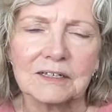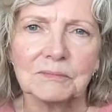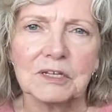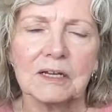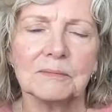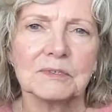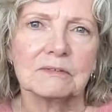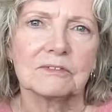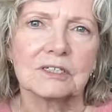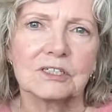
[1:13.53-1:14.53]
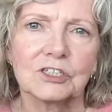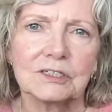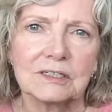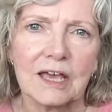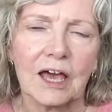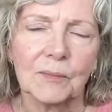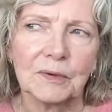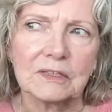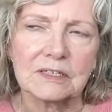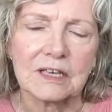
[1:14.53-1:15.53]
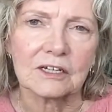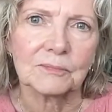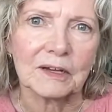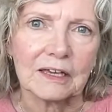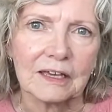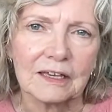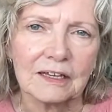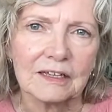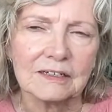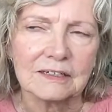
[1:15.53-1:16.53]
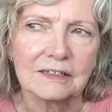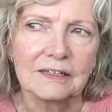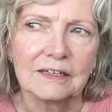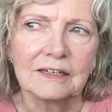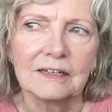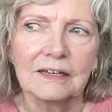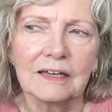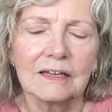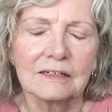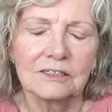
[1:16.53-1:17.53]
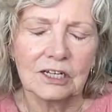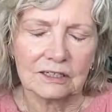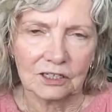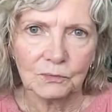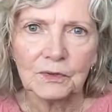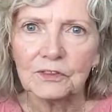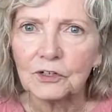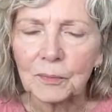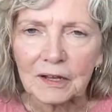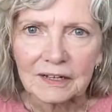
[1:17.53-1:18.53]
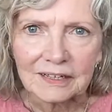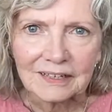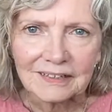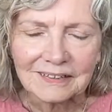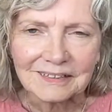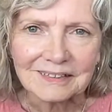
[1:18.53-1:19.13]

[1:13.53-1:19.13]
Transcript: Sometimes I'll just tap on the side of my hand, check in with your body,